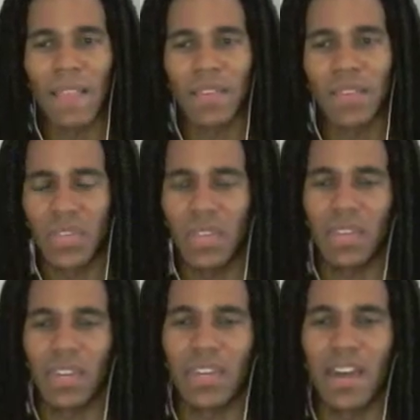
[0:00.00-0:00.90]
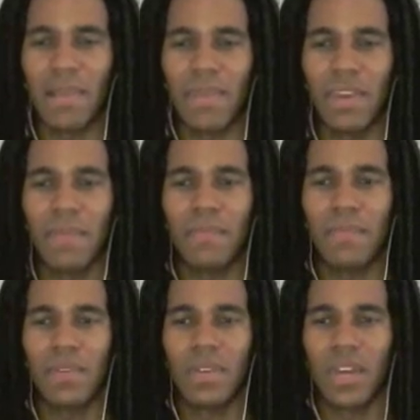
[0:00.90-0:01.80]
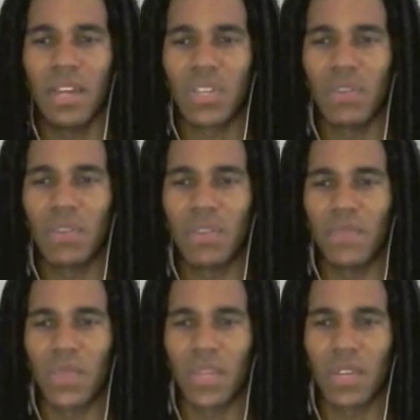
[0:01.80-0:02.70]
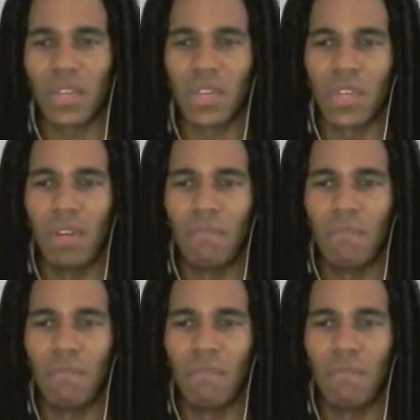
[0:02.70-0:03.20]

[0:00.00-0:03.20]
See, look, you got me? I just lose a few seconds of time.